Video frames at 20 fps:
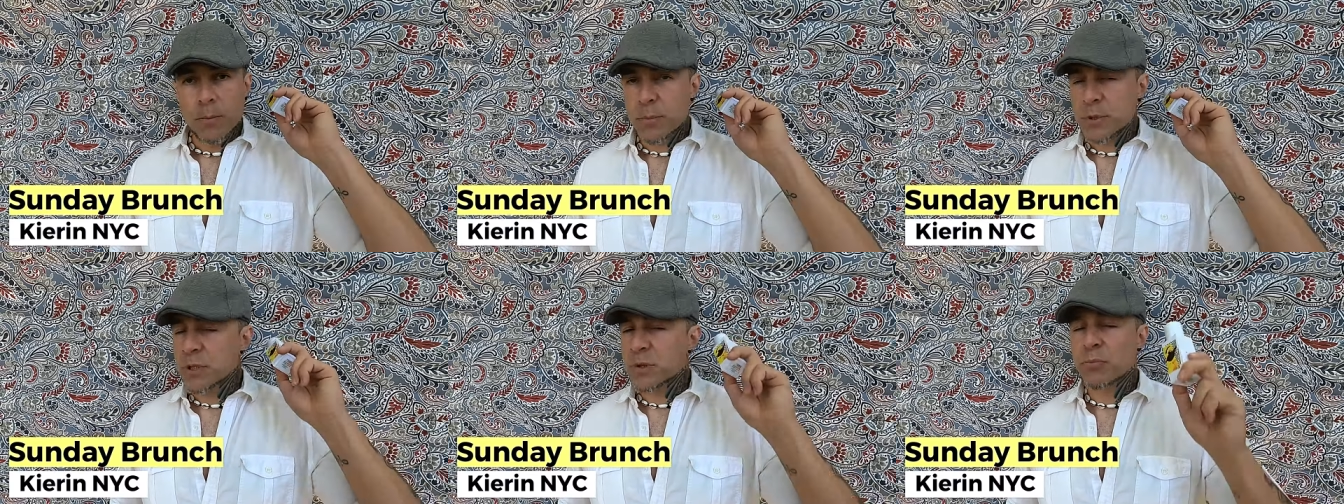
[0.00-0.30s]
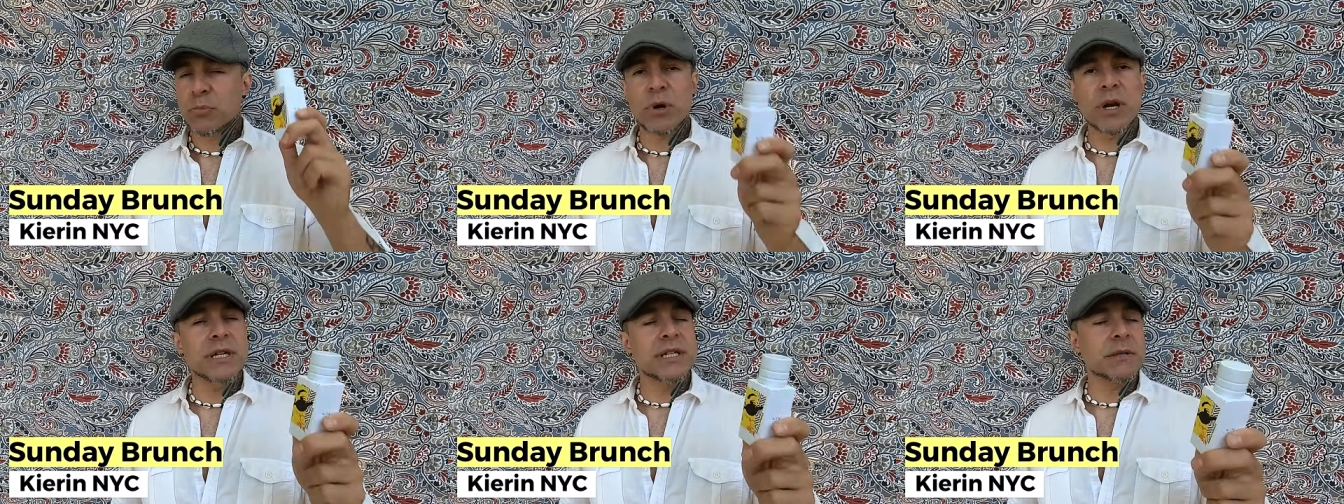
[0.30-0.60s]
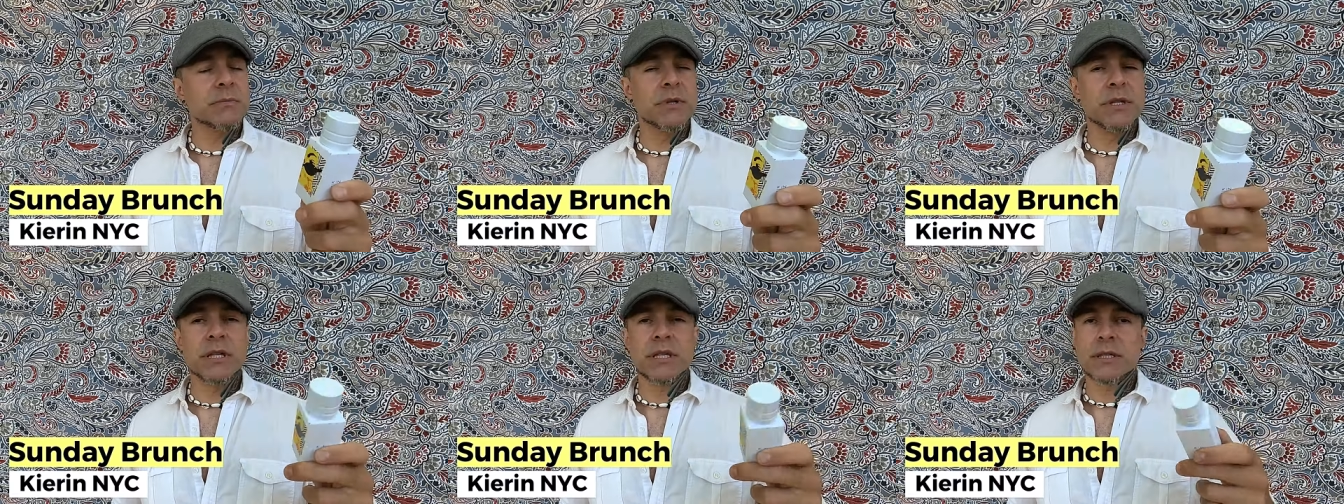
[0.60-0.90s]
Spray
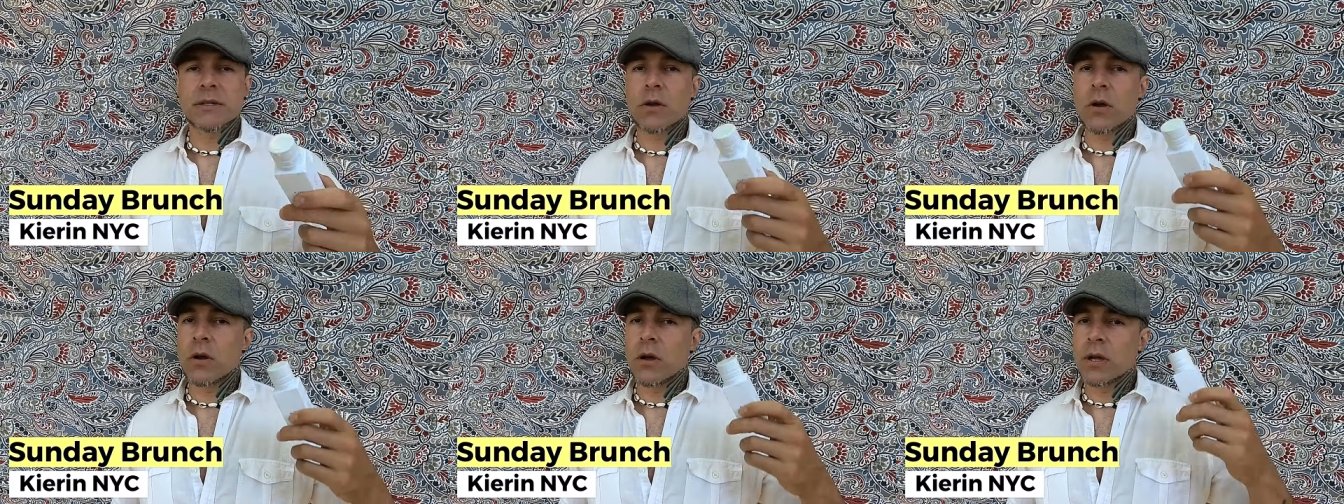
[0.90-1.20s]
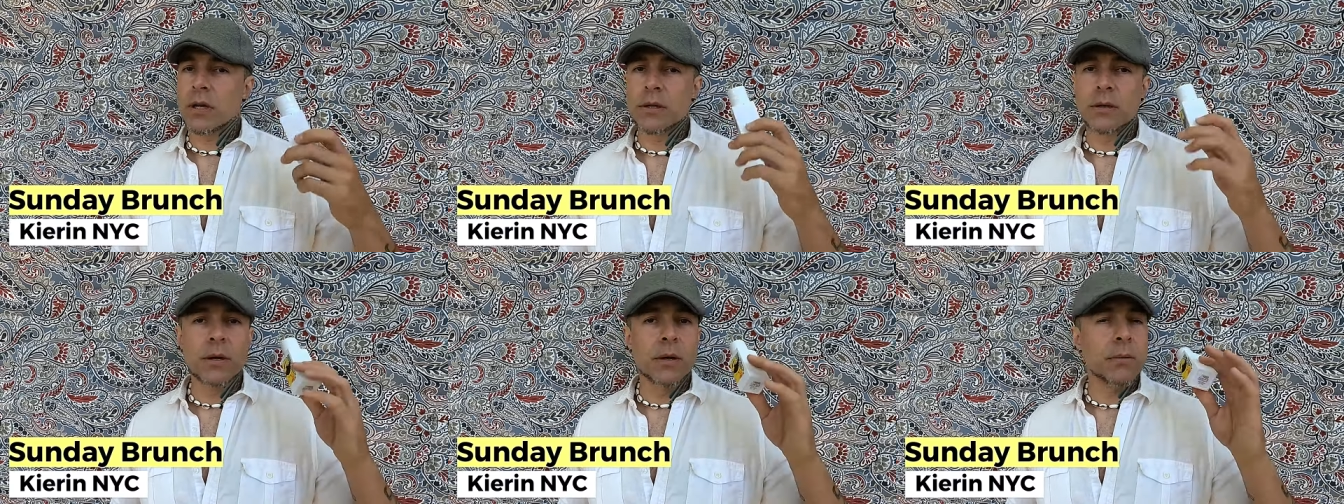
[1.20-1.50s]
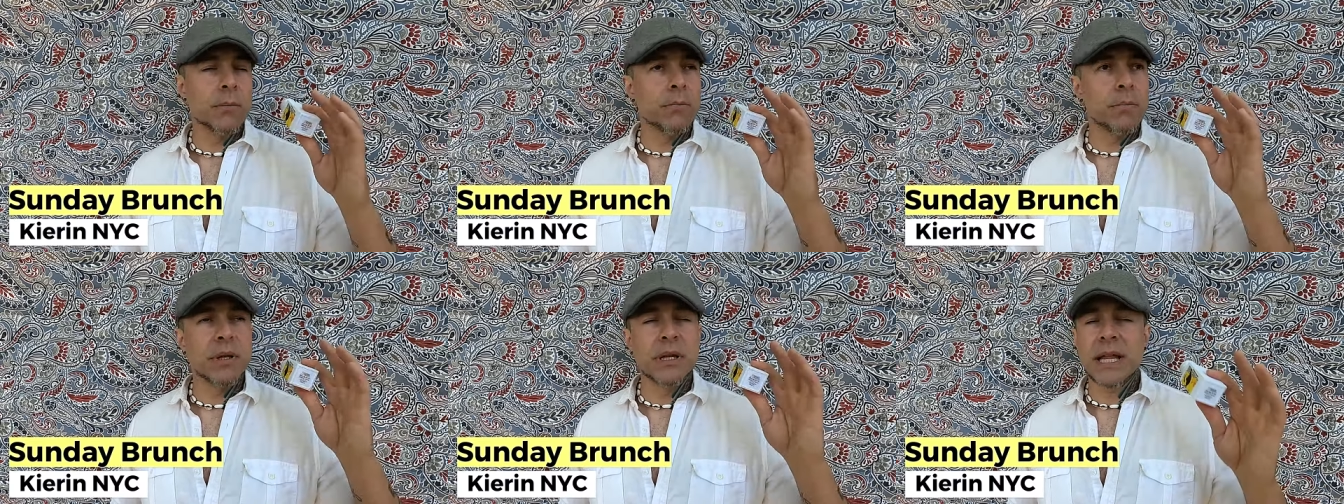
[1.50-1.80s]
some of this on,
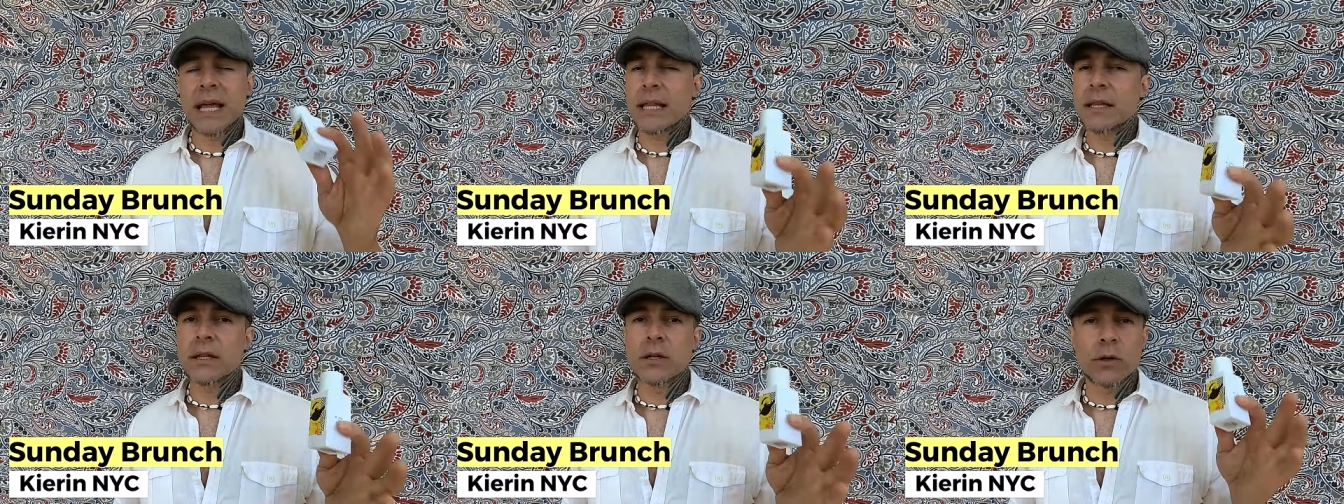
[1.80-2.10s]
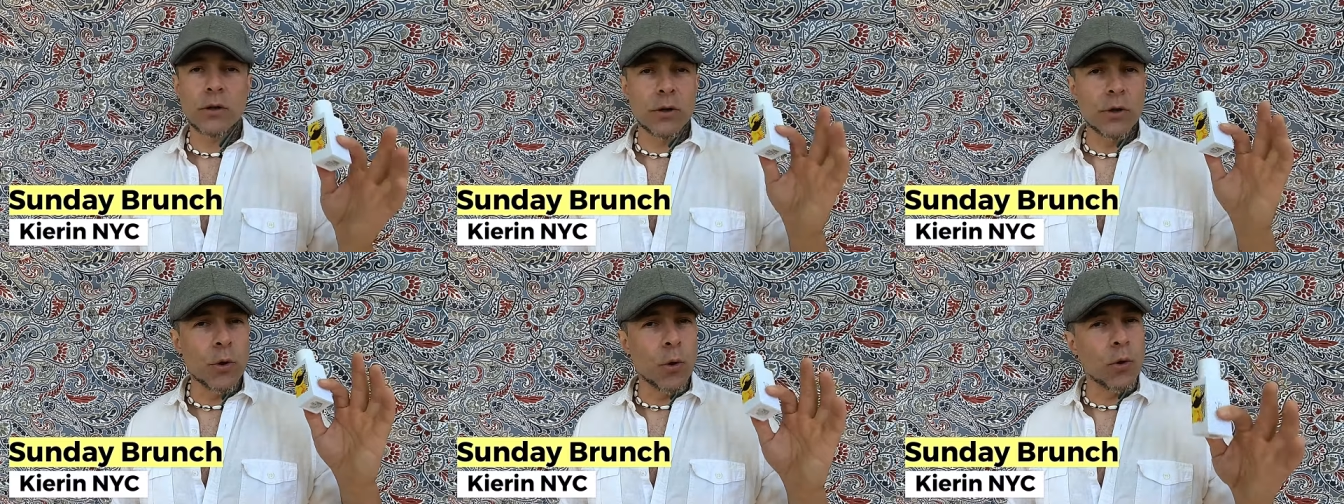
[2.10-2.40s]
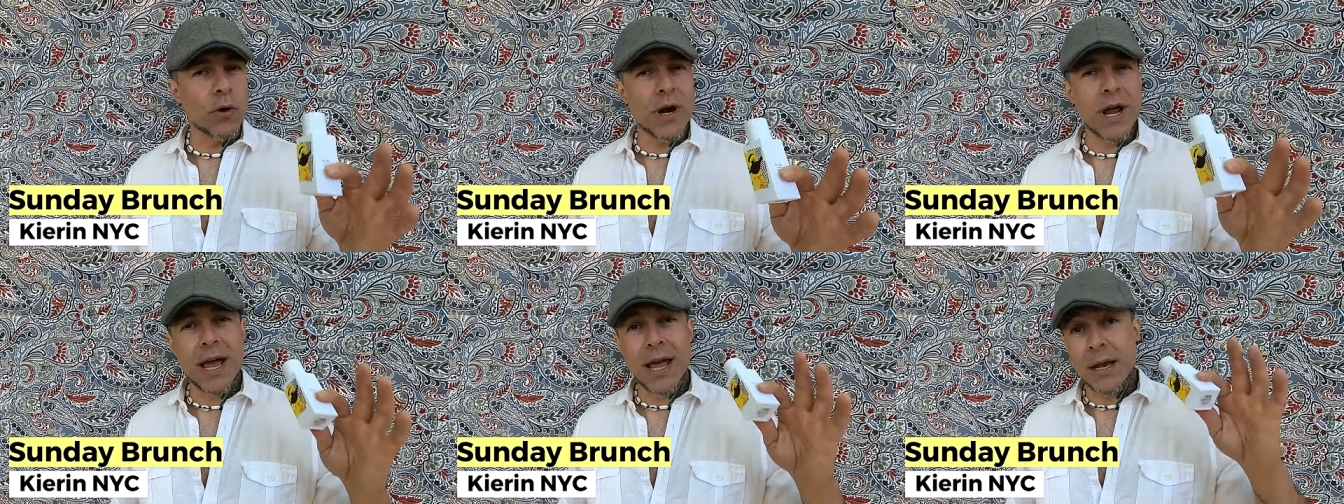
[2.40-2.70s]
play a little
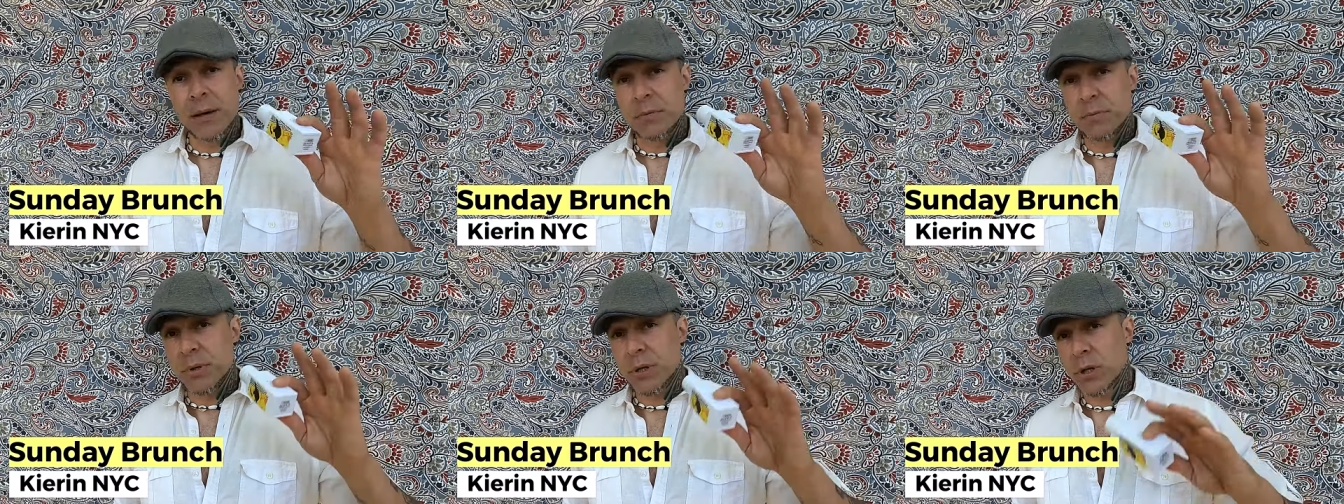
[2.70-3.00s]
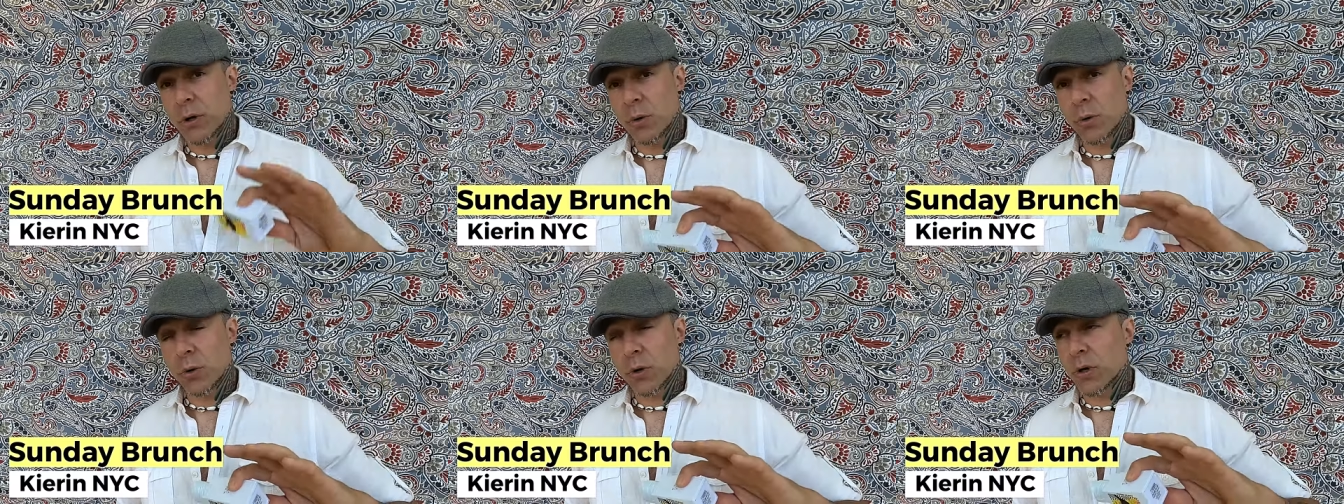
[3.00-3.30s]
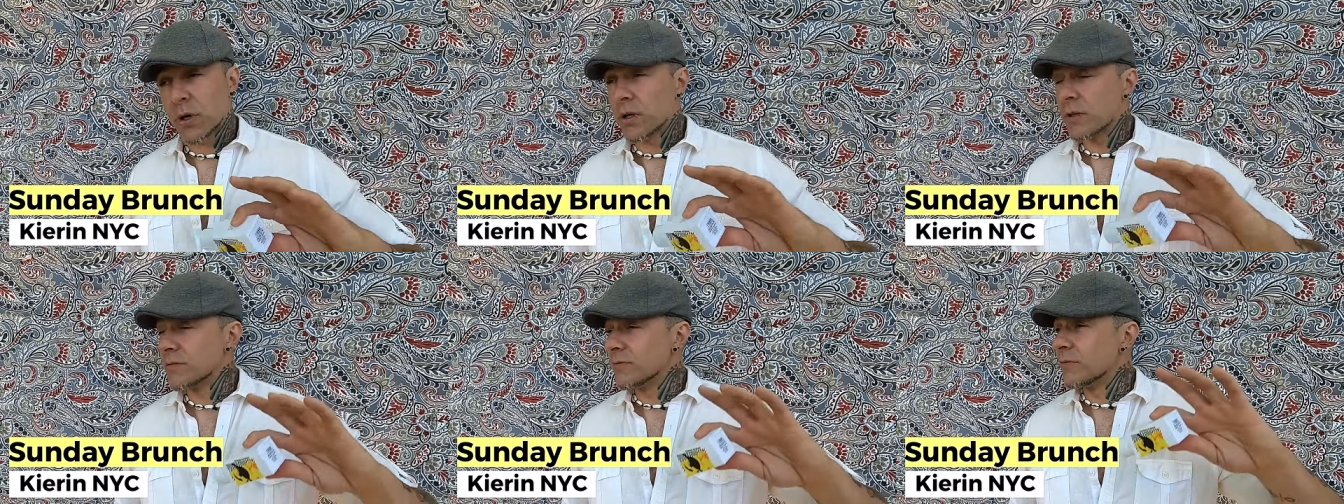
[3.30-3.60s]
Nora and
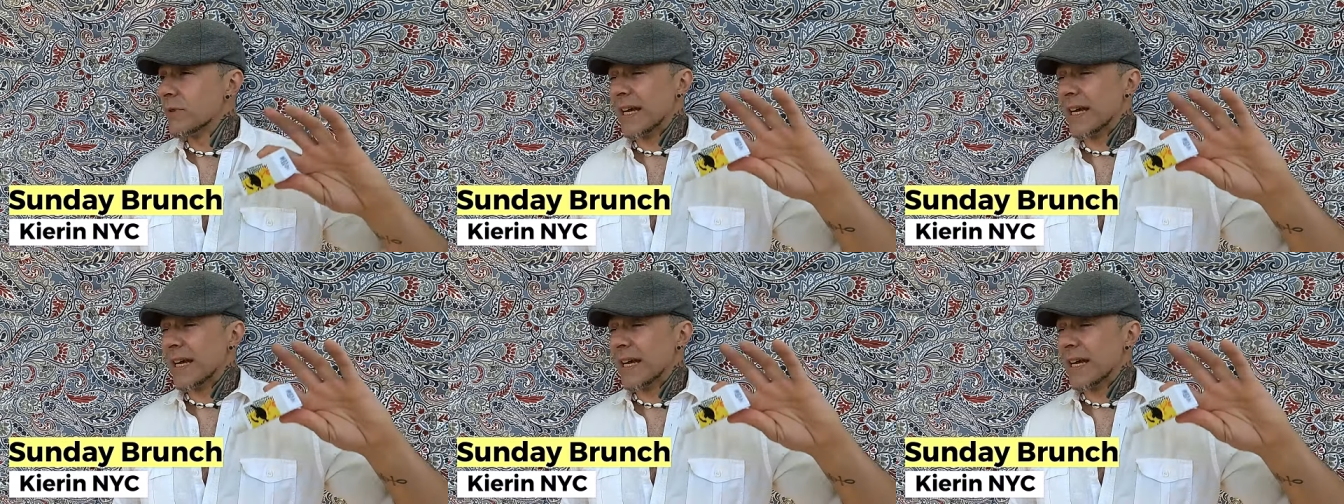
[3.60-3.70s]
Pure,